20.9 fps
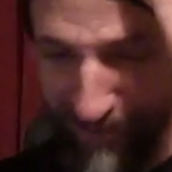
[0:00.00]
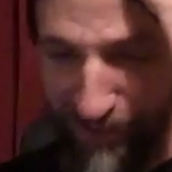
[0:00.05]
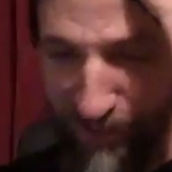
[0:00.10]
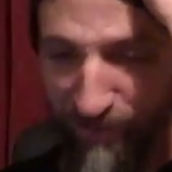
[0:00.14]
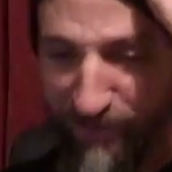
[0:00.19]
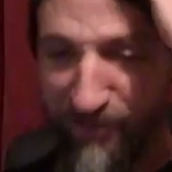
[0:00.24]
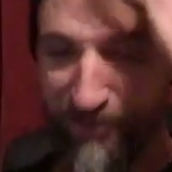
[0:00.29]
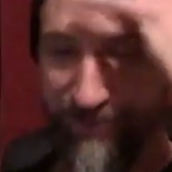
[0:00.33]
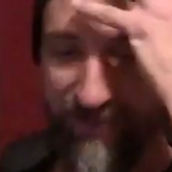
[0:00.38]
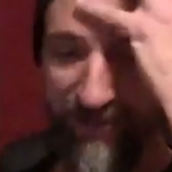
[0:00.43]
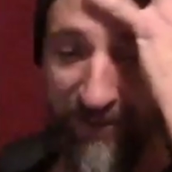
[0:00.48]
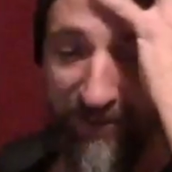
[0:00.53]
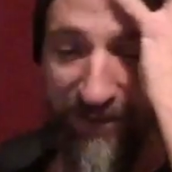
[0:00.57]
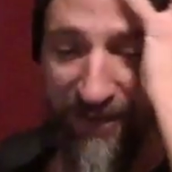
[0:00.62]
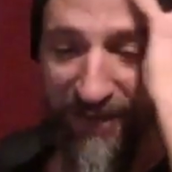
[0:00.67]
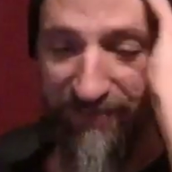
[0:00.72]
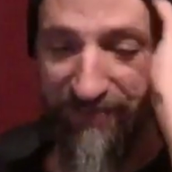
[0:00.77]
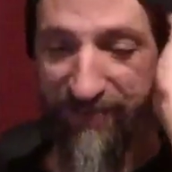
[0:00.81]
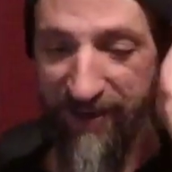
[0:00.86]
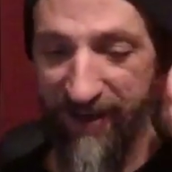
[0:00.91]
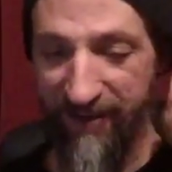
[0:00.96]
so much fun.
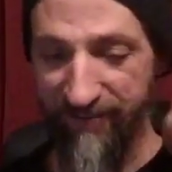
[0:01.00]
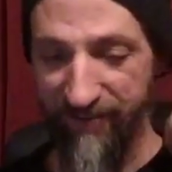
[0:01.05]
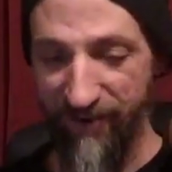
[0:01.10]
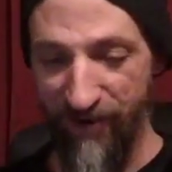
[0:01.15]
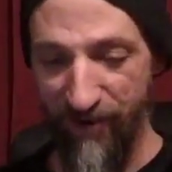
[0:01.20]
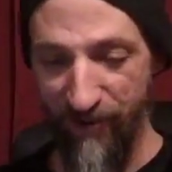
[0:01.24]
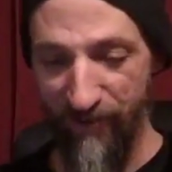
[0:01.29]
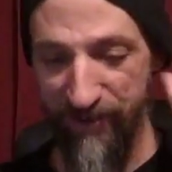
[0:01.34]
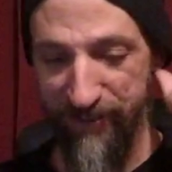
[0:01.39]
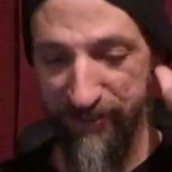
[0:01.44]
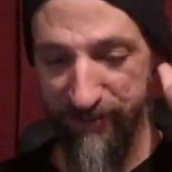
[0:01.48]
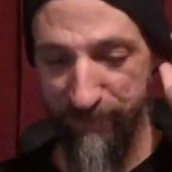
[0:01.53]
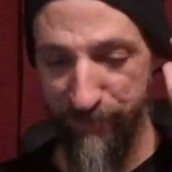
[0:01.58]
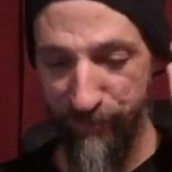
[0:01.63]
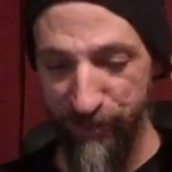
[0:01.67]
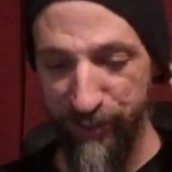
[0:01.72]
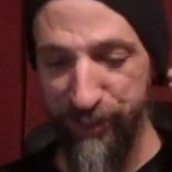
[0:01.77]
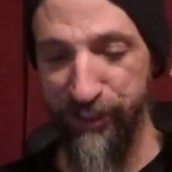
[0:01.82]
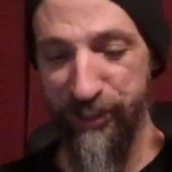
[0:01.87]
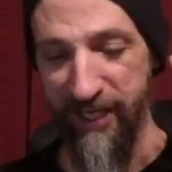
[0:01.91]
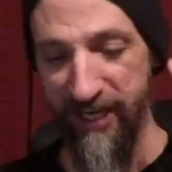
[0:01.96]
And I've always
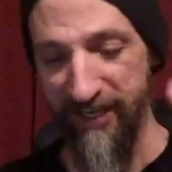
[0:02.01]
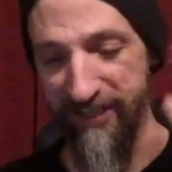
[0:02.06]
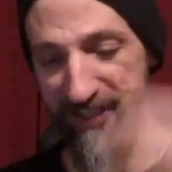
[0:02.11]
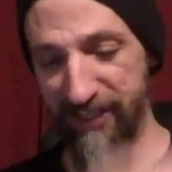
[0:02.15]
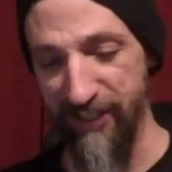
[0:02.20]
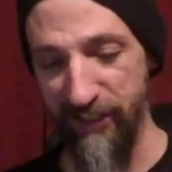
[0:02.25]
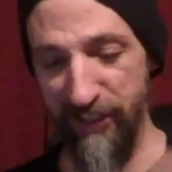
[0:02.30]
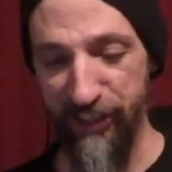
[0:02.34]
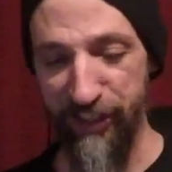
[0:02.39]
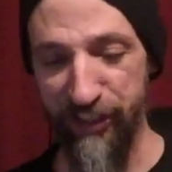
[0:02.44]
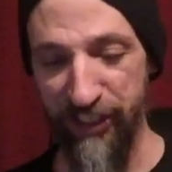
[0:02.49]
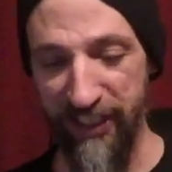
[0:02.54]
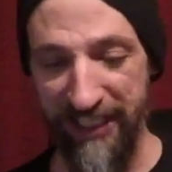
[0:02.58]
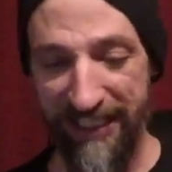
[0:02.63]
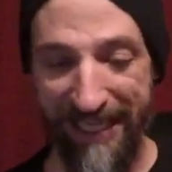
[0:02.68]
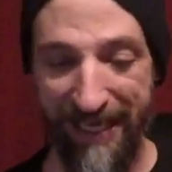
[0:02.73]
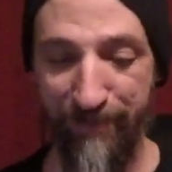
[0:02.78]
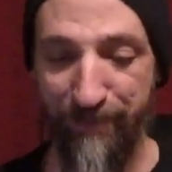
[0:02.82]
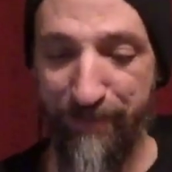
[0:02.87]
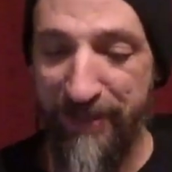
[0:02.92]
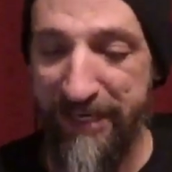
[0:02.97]
appreciated that Alicia
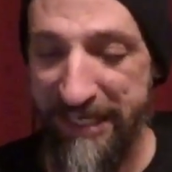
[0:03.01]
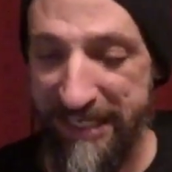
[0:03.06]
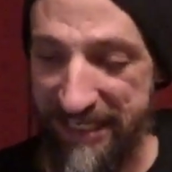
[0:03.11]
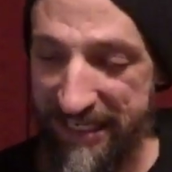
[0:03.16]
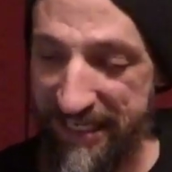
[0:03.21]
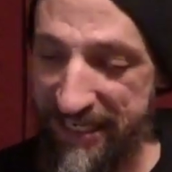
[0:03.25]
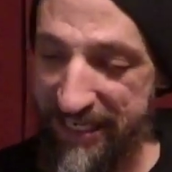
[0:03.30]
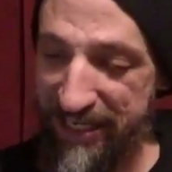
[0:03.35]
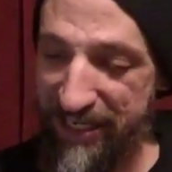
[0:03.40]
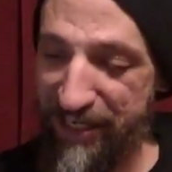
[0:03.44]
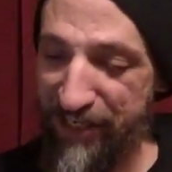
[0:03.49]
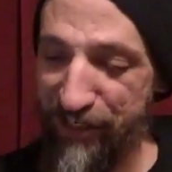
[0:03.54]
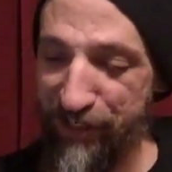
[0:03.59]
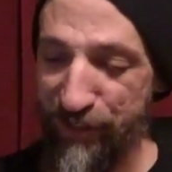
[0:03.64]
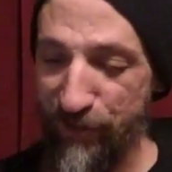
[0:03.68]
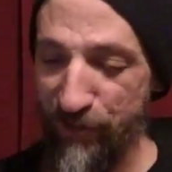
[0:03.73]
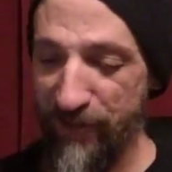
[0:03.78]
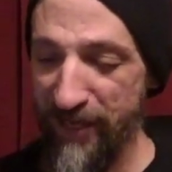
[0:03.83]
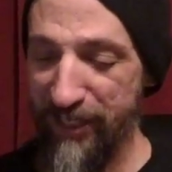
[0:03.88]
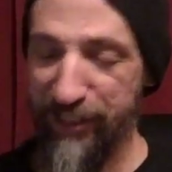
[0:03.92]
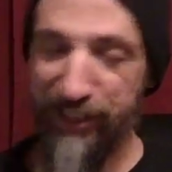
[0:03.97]
let me
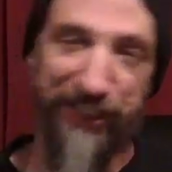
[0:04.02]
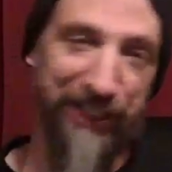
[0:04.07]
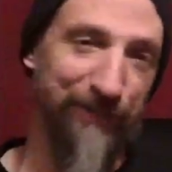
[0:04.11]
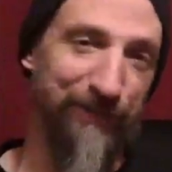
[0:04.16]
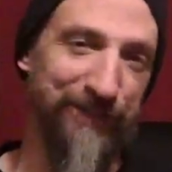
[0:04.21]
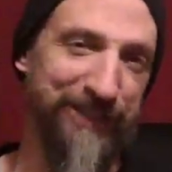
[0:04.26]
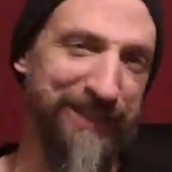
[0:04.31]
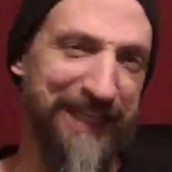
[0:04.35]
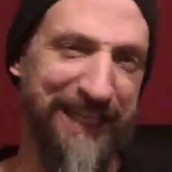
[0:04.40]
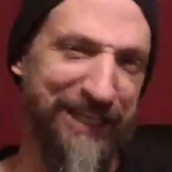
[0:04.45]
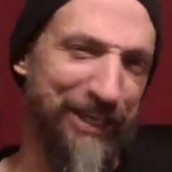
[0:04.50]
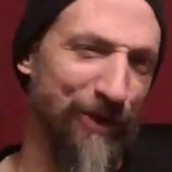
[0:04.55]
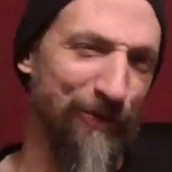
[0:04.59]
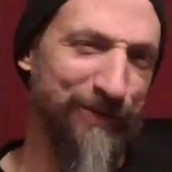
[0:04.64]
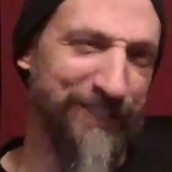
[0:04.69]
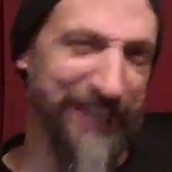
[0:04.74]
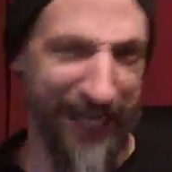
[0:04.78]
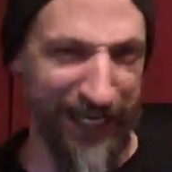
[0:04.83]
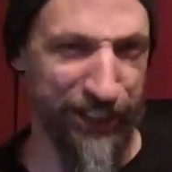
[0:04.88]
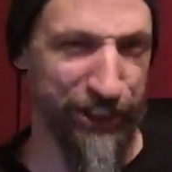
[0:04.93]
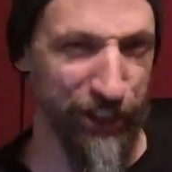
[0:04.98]
do that. She was in no
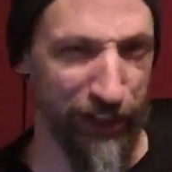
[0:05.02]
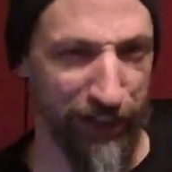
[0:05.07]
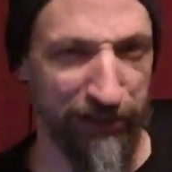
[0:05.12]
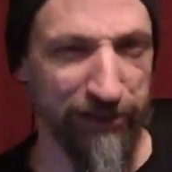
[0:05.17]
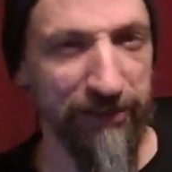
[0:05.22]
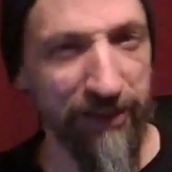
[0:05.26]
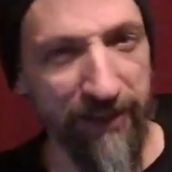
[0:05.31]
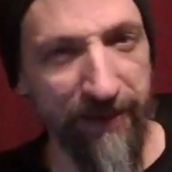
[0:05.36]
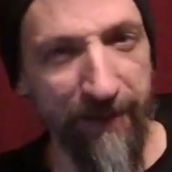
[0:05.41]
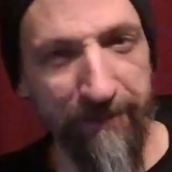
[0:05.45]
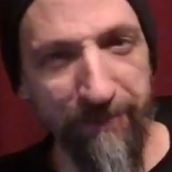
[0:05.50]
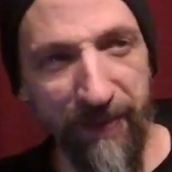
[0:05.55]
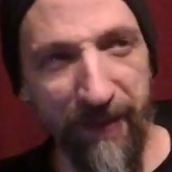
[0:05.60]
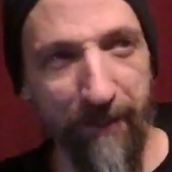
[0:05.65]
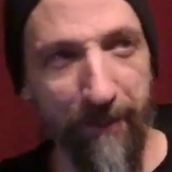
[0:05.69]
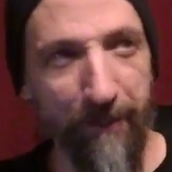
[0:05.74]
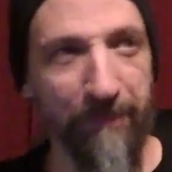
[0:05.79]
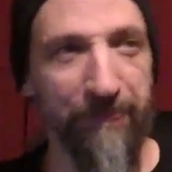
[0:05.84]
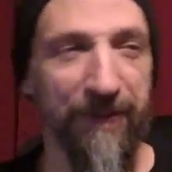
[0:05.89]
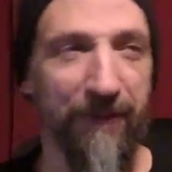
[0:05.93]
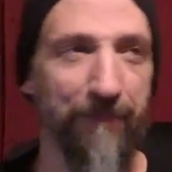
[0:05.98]
danger,
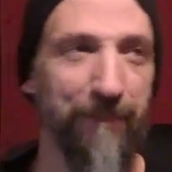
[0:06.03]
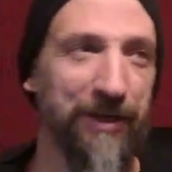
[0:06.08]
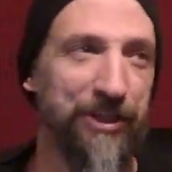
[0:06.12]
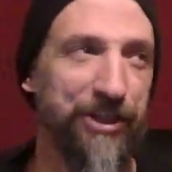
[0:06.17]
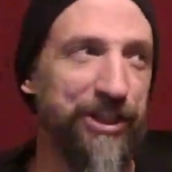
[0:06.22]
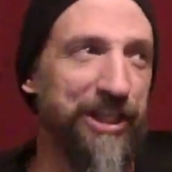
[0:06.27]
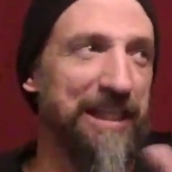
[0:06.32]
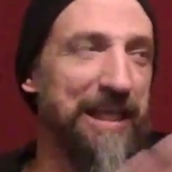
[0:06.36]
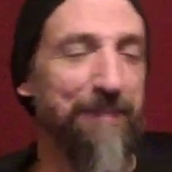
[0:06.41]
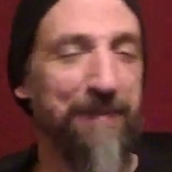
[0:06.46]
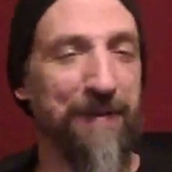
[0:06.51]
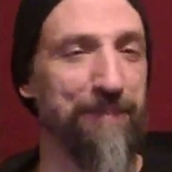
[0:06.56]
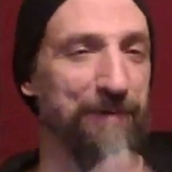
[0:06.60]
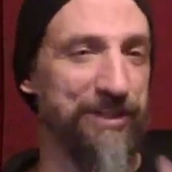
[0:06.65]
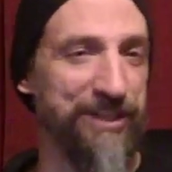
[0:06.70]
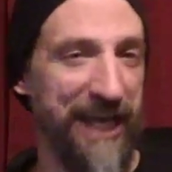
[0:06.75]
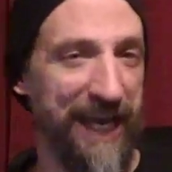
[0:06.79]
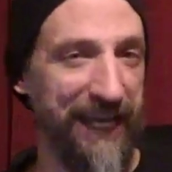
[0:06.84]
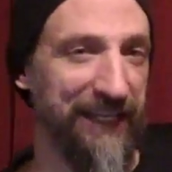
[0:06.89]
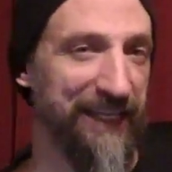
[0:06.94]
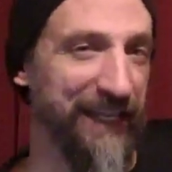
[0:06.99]
but she let me
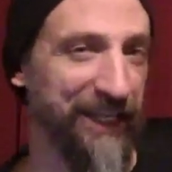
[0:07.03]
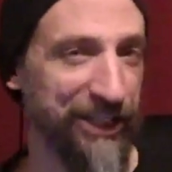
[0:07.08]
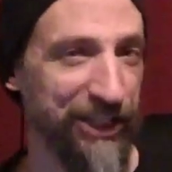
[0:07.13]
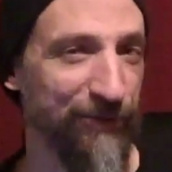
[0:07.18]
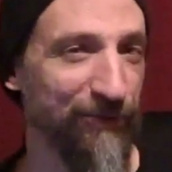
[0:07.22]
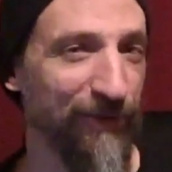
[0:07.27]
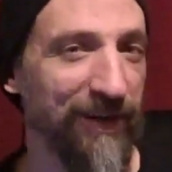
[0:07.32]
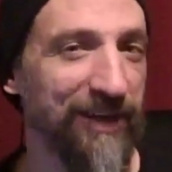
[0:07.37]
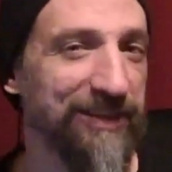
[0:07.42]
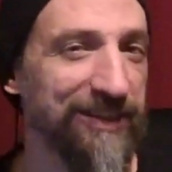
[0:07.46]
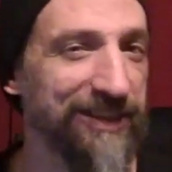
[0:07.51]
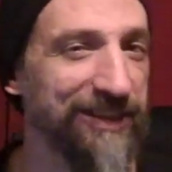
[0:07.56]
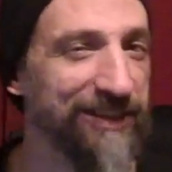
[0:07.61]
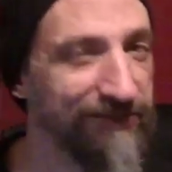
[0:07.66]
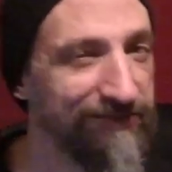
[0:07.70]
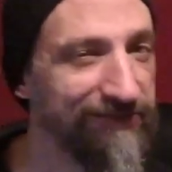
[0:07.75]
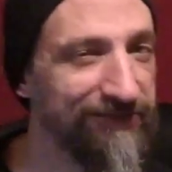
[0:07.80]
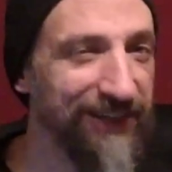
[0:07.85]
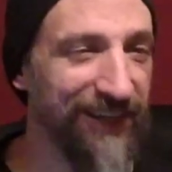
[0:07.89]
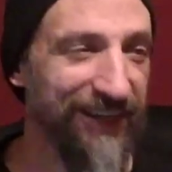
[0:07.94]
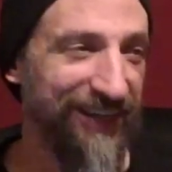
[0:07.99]
pretend like she was.
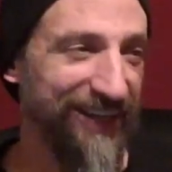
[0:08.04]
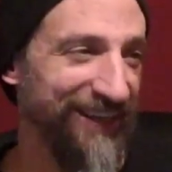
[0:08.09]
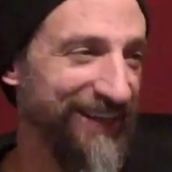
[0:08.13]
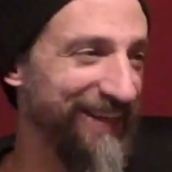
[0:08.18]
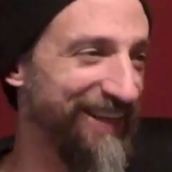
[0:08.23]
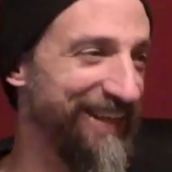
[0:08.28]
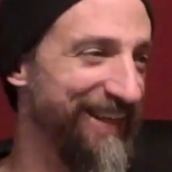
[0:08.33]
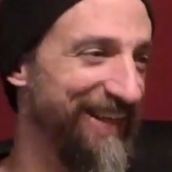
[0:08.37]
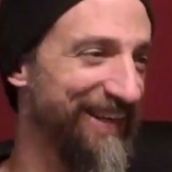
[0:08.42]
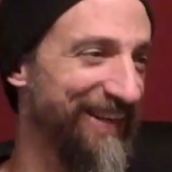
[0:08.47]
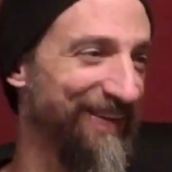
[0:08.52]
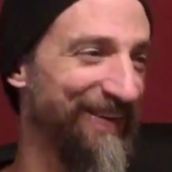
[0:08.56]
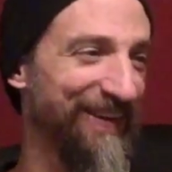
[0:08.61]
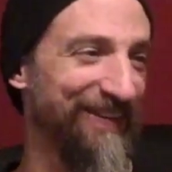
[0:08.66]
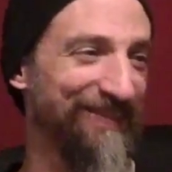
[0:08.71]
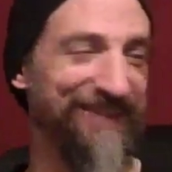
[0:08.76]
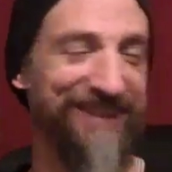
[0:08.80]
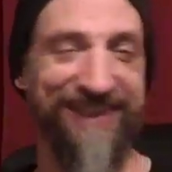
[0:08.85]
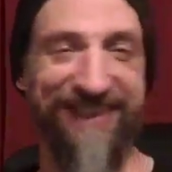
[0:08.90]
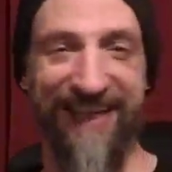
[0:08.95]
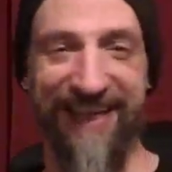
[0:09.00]
You know what I'm
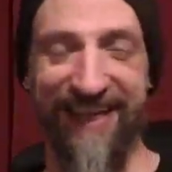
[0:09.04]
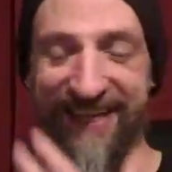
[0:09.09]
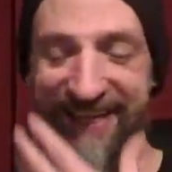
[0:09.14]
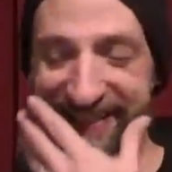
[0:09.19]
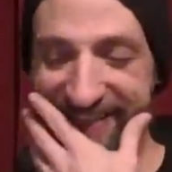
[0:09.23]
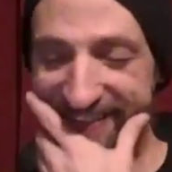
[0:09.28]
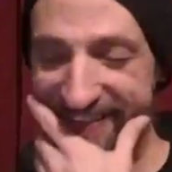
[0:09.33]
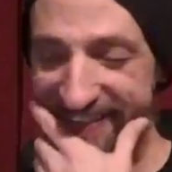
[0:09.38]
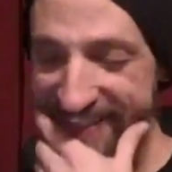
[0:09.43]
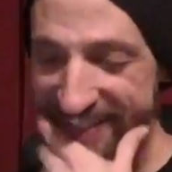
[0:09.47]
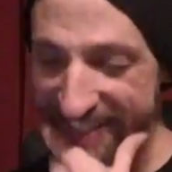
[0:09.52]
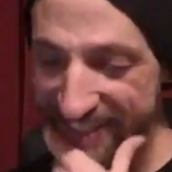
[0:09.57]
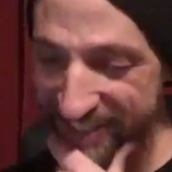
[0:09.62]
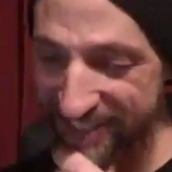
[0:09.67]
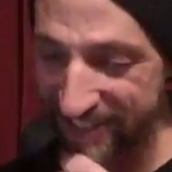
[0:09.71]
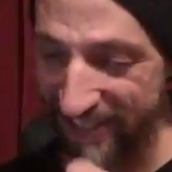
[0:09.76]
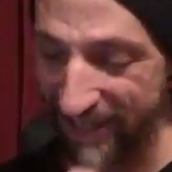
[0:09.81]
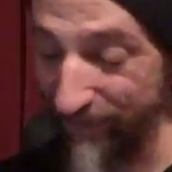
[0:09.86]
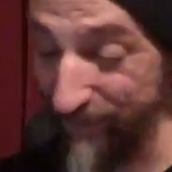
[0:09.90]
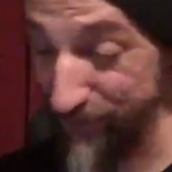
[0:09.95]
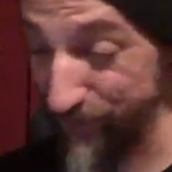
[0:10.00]
saying?
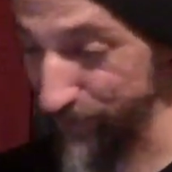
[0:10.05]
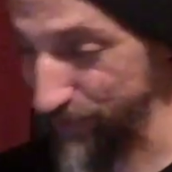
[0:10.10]
So that was